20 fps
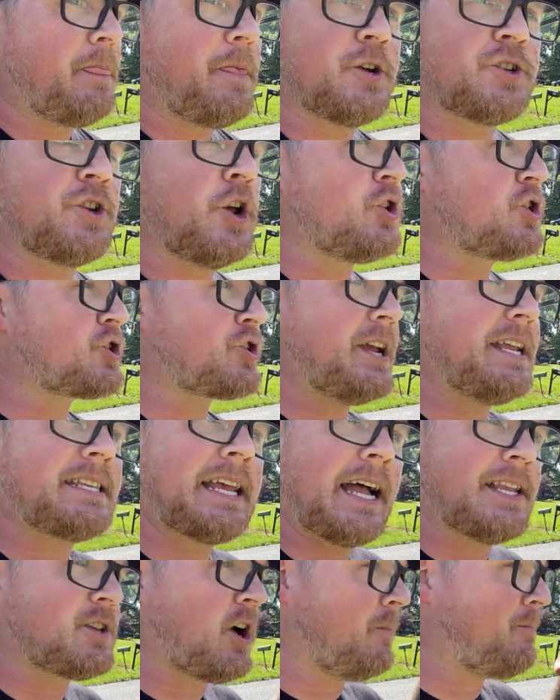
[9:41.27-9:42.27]
There's no street
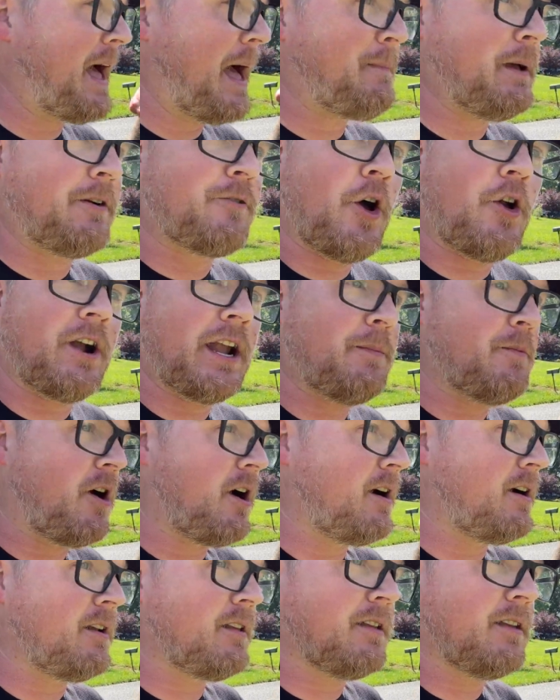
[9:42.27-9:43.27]
signs on Batman Road
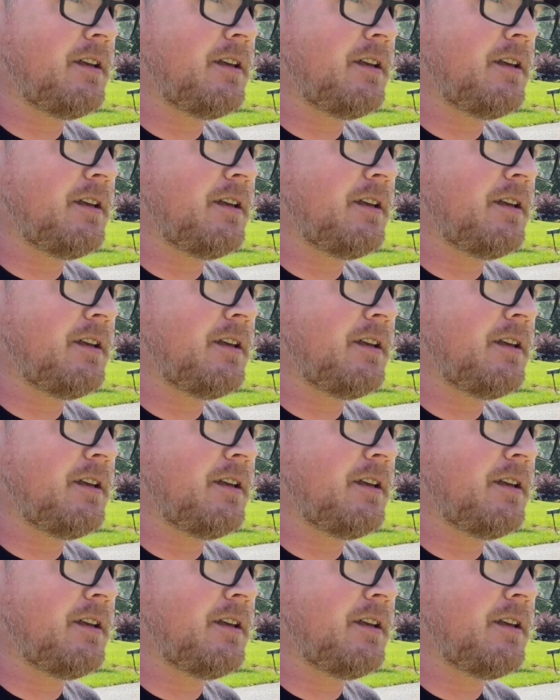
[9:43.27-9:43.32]
anymore.